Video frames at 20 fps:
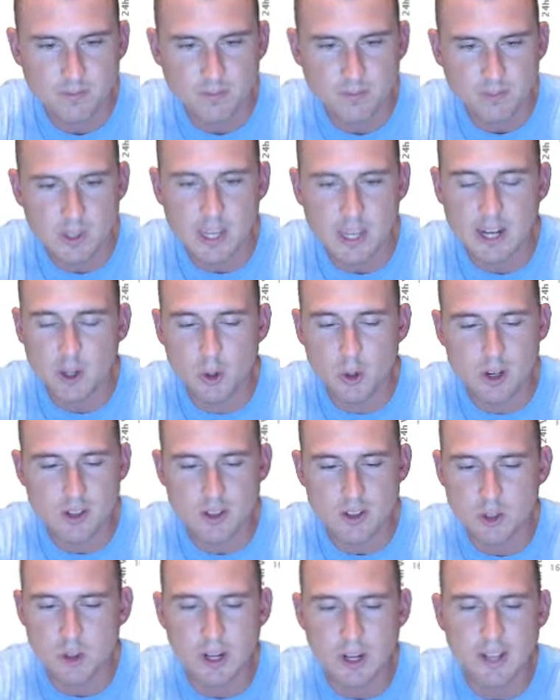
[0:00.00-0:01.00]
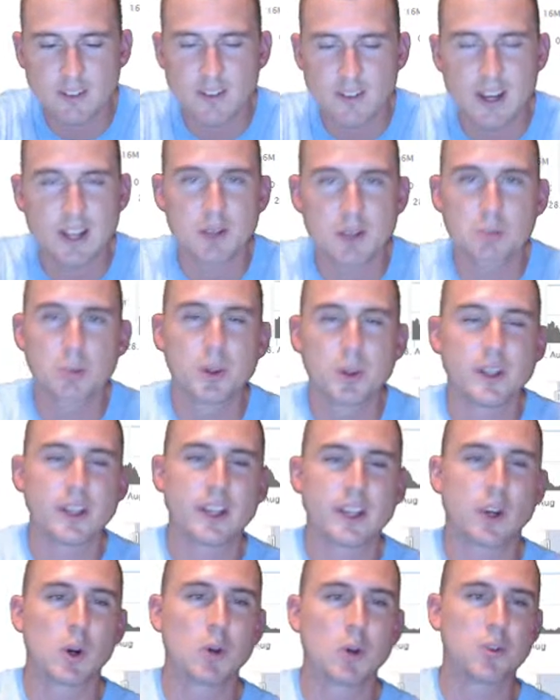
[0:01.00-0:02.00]
Yeah, Chris, dude, I completely
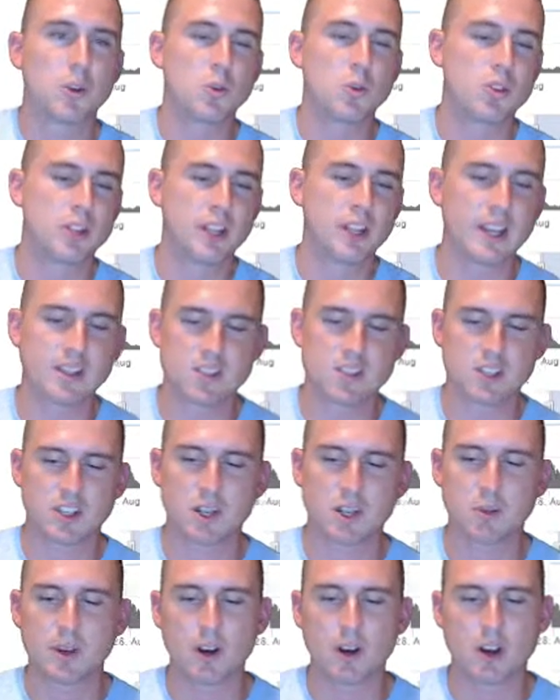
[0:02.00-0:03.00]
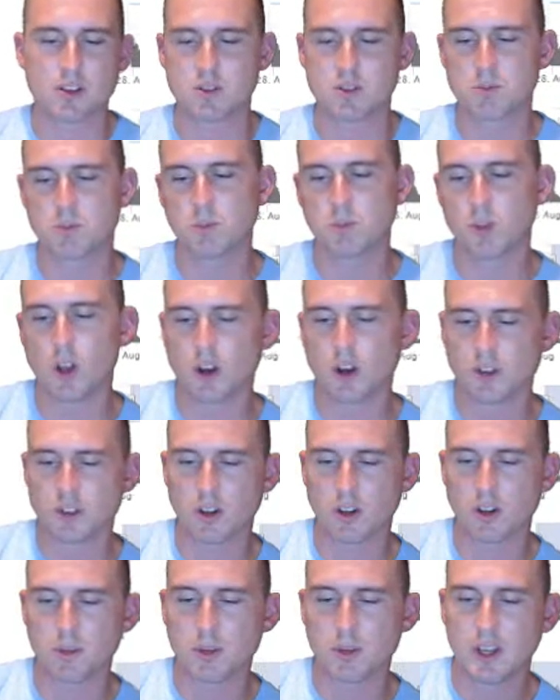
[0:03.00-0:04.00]
agree with you. 10x is going to be awesome long
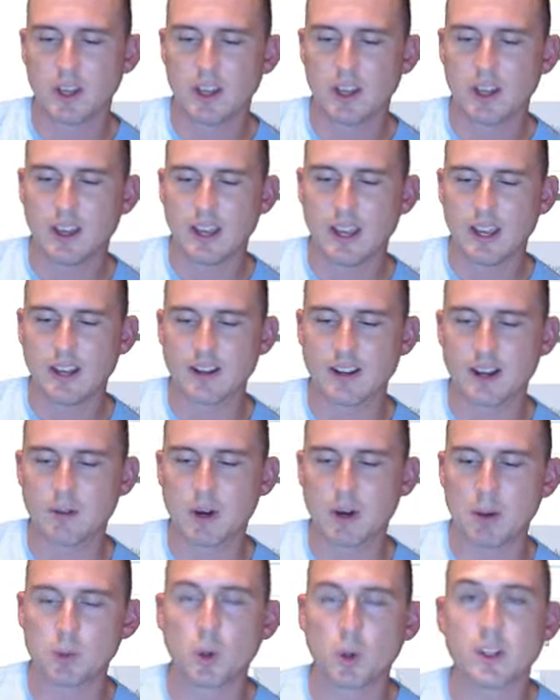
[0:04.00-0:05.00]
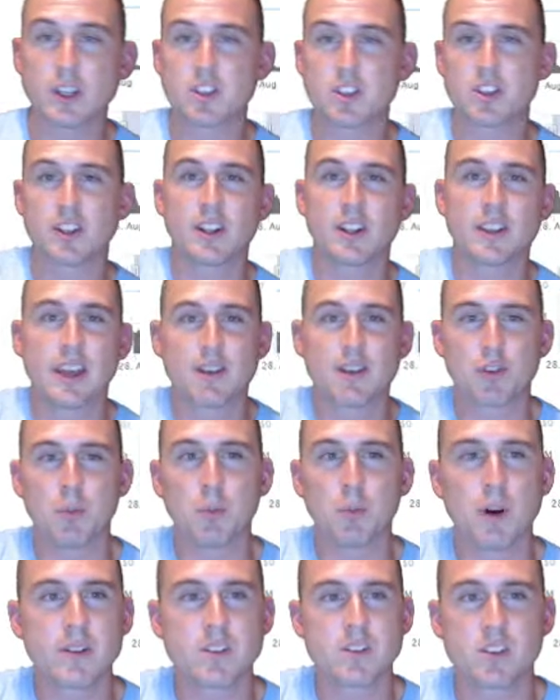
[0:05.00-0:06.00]
term, and I'm willing to sit on that for
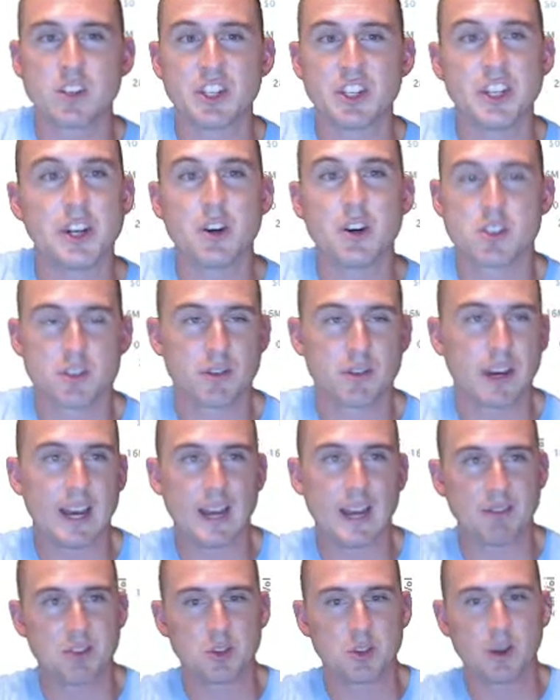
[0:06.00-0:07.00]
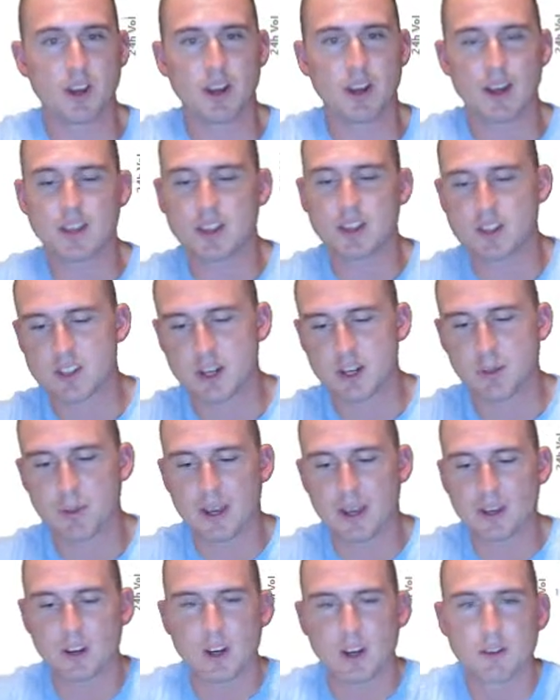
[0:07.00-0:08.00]
months and years if I have to. I think it's going to
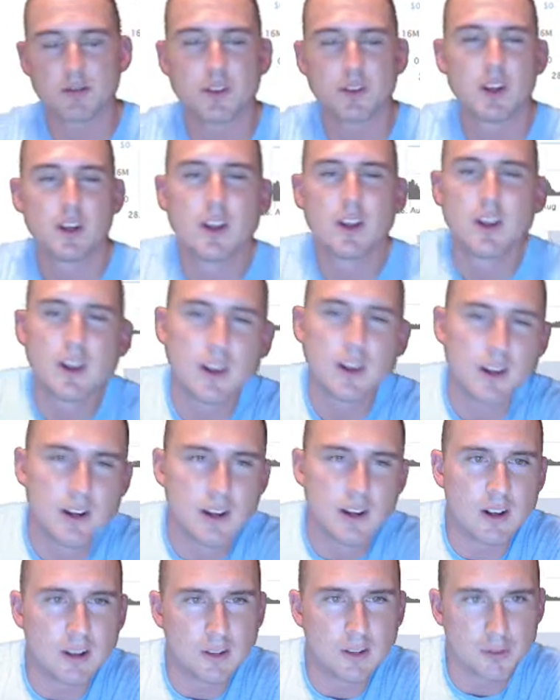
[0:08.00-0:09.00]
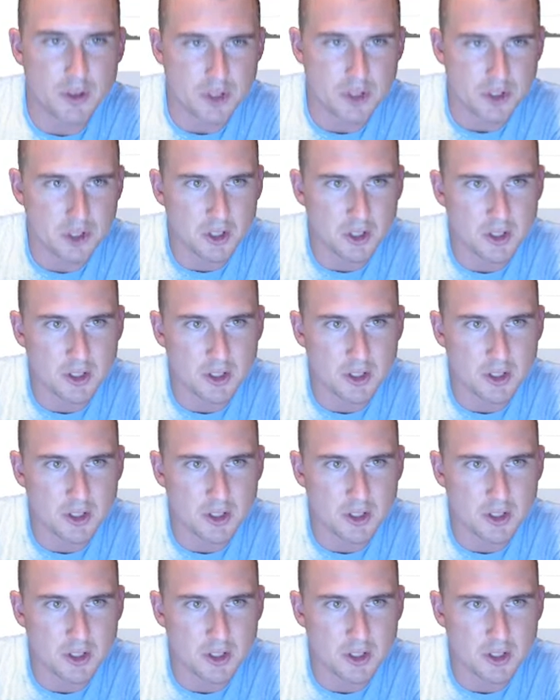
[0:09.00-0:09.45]
pay off for sure.